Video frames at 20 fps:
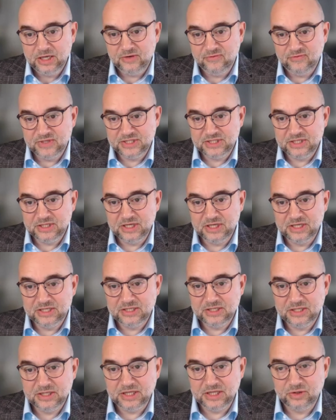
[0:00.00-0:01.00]

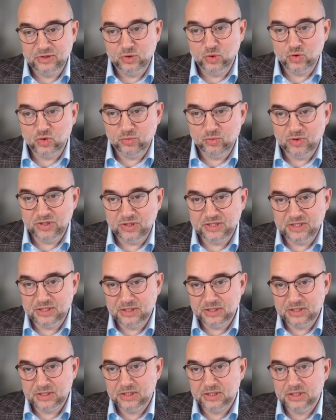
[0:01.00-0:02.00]
investigating and
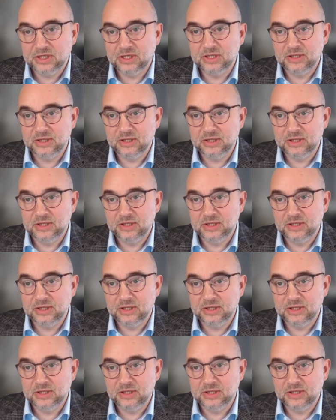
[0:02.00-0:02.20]
documenting